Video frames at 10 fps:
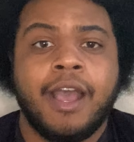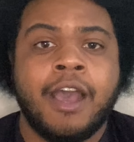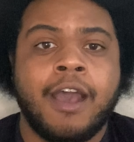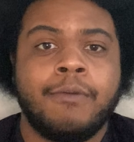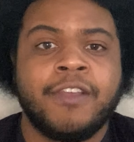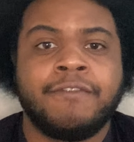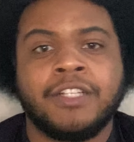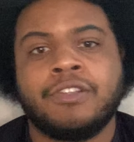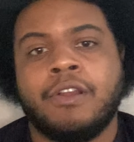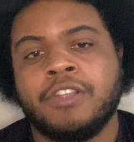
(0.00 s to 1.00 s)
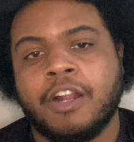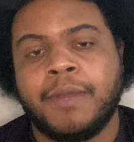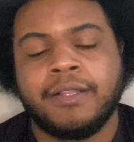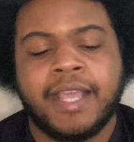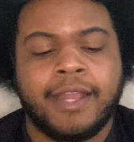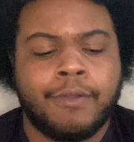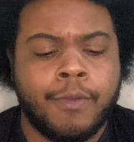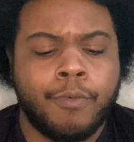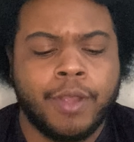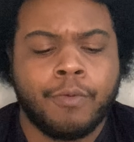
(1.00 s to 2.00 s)
um, if they start talking about that
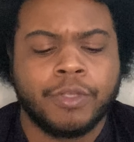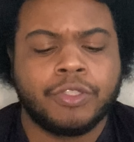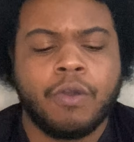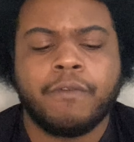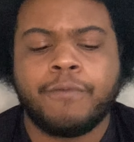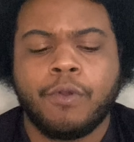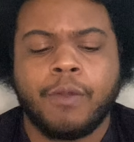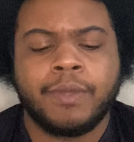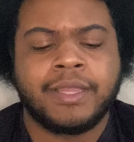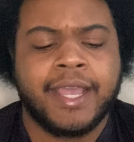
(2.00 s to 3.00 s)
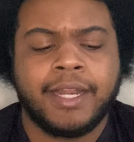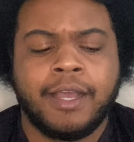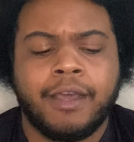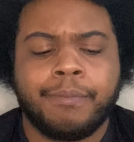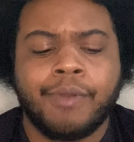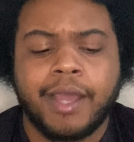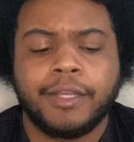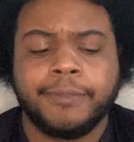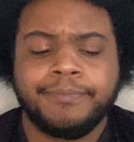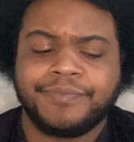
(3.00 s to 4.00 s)
and what, what's going forward with that uh,
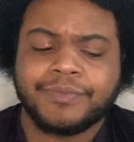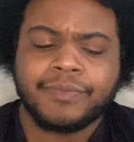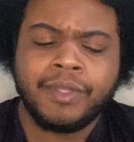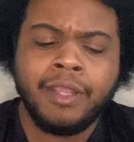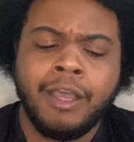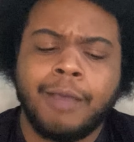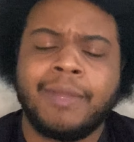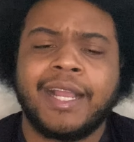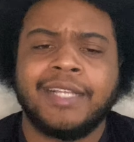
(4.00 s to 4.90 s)
product. Um, like I